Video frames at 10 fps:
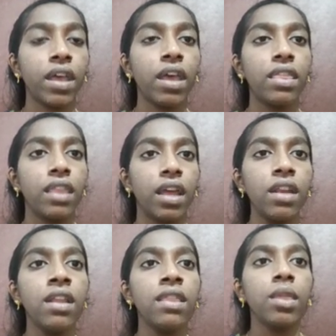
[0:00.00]

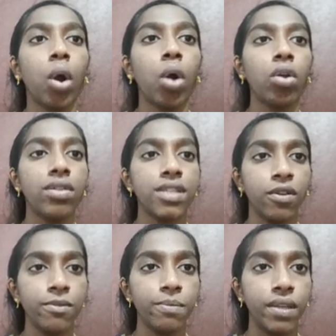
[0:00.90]
Then the organs
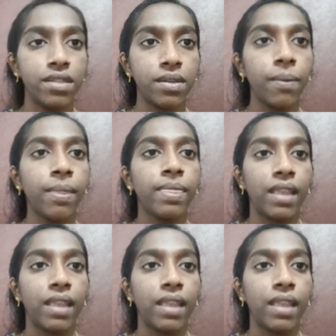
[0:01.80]
of speech. The